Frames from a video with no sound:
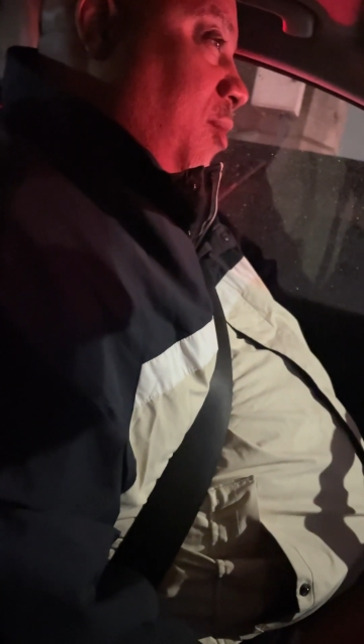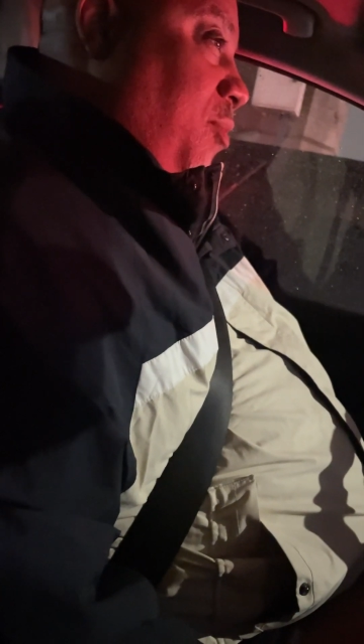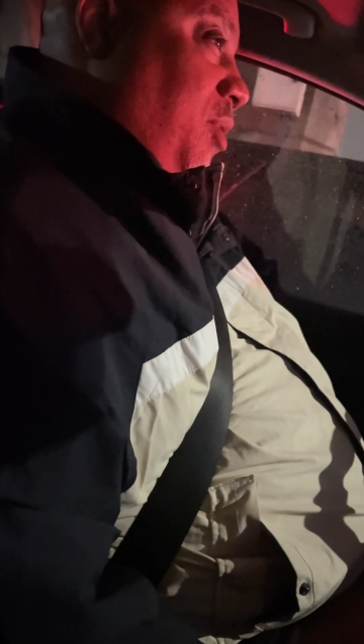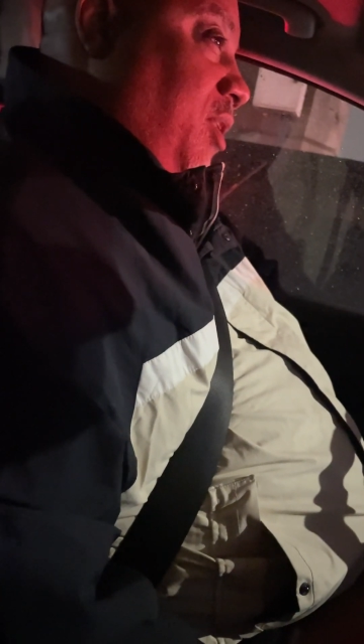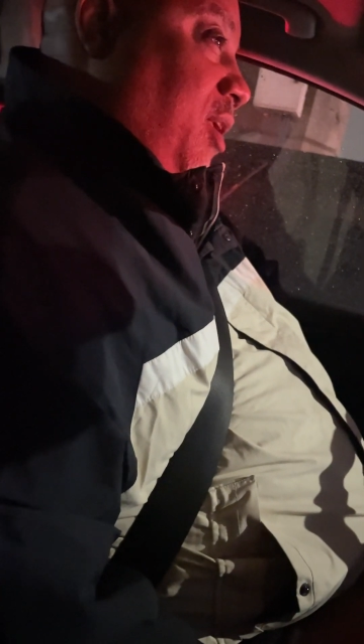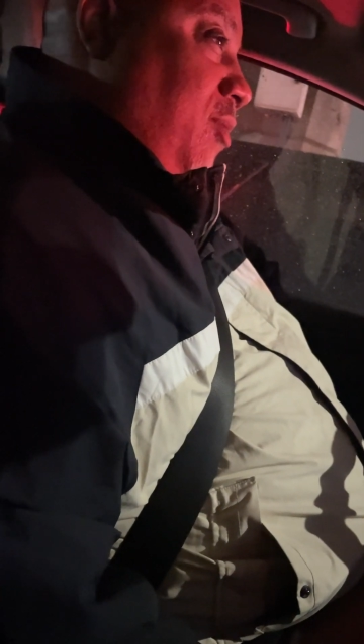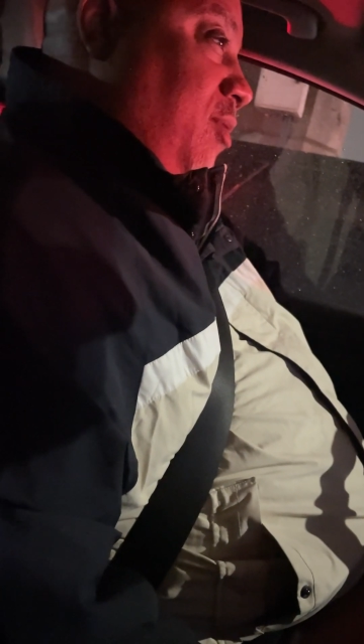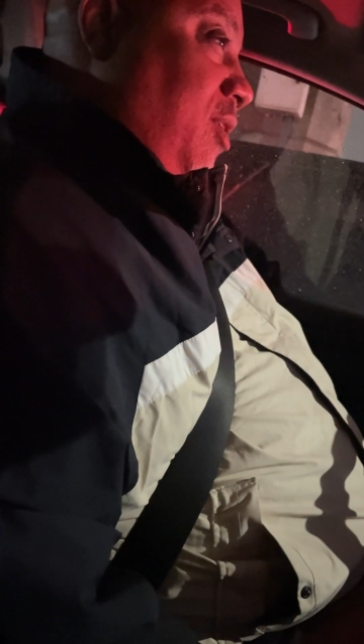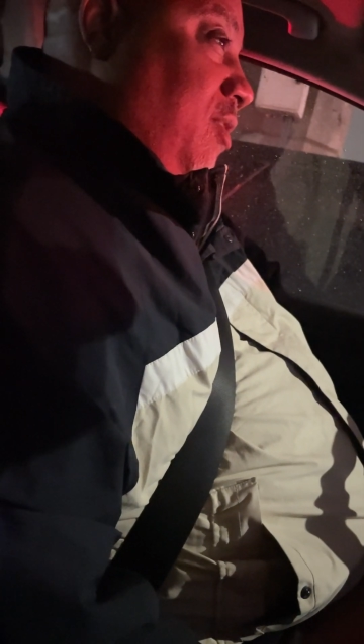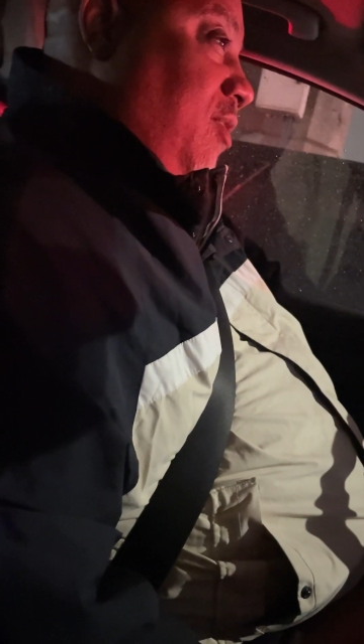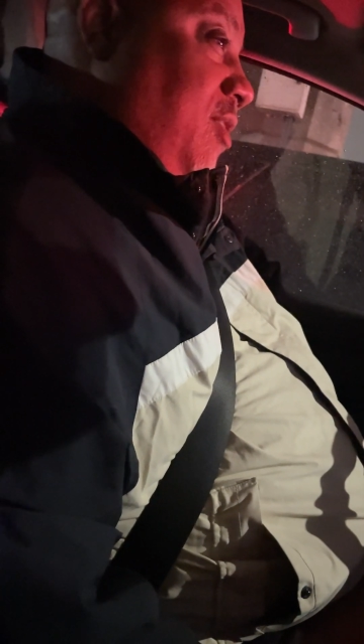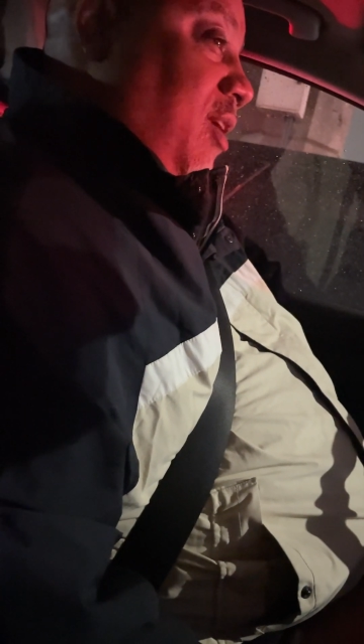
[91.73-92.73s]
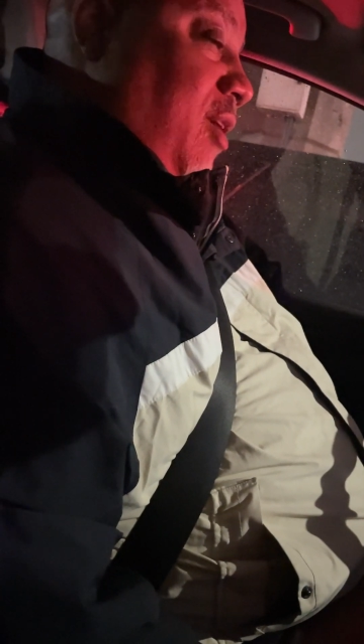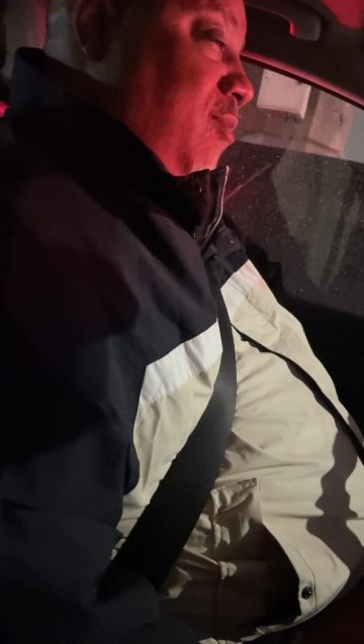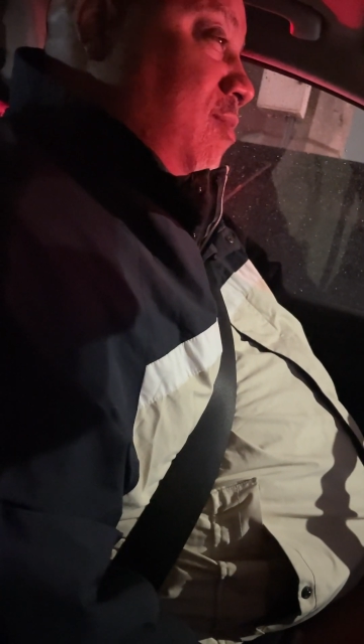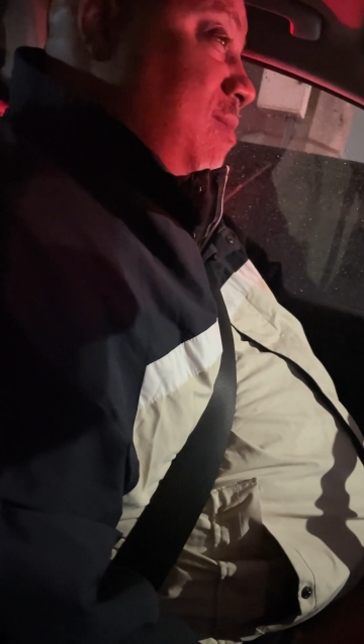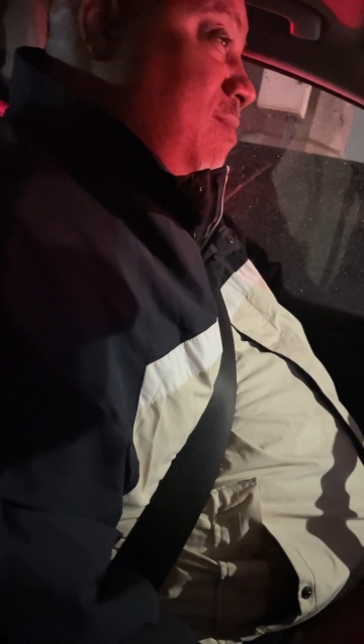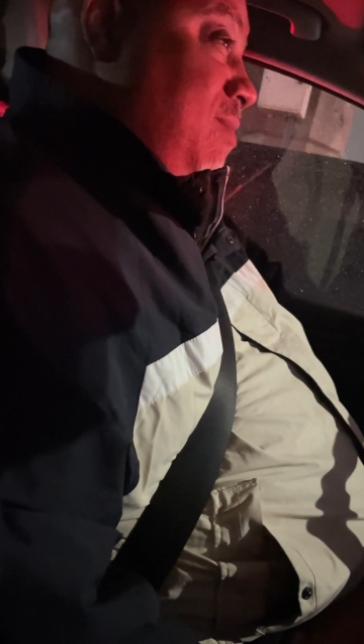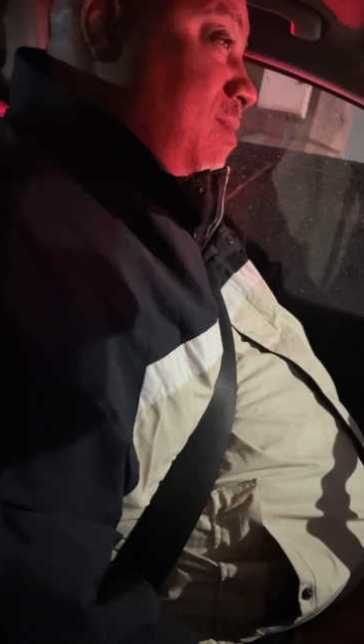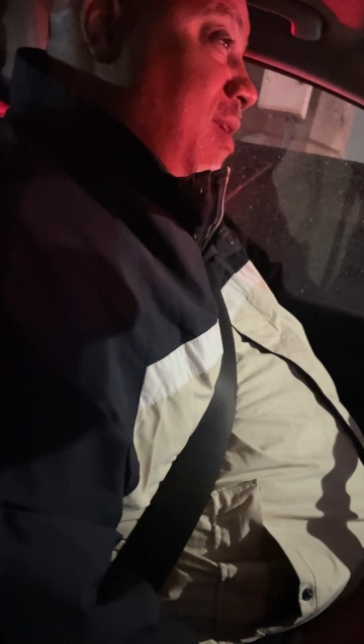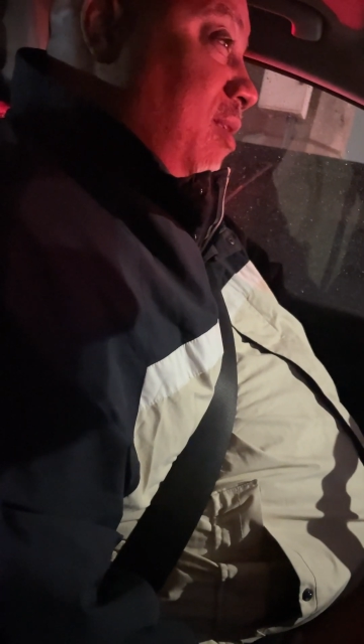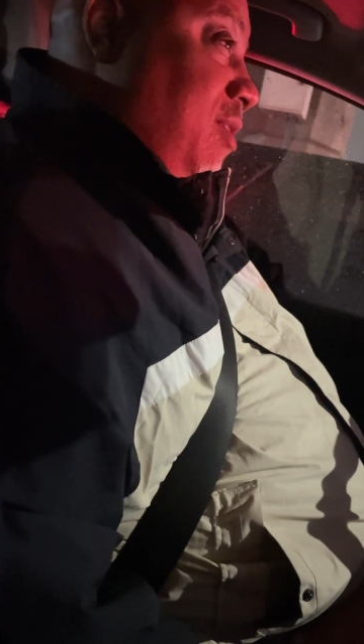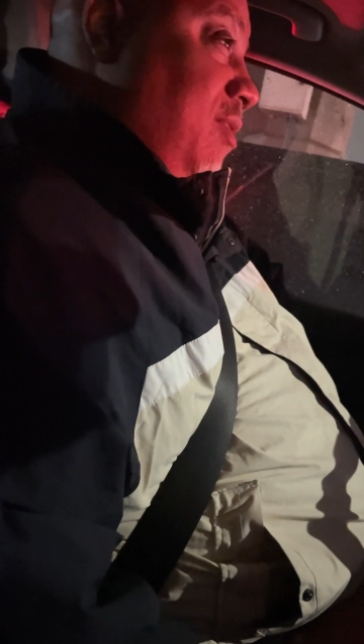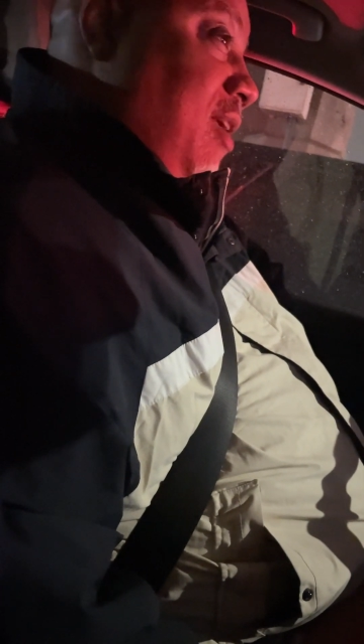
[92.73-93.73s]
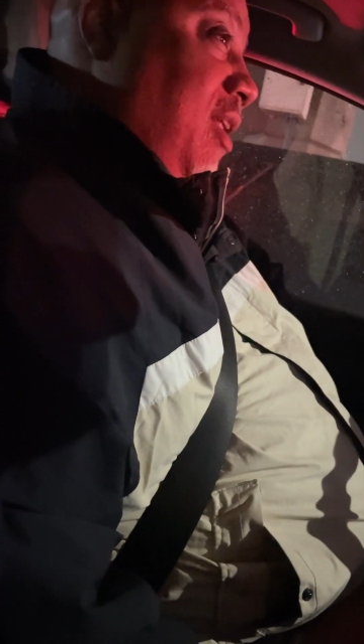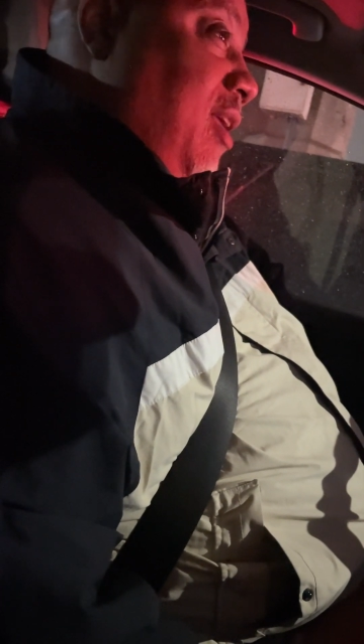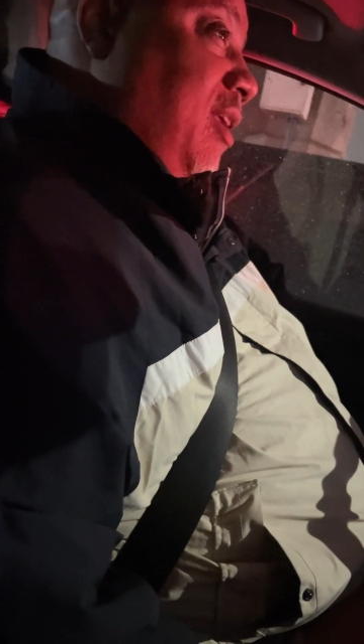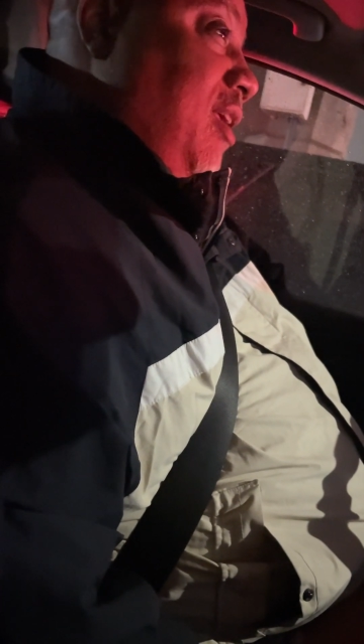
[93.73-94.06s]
but then this nigga, yeah, he sound like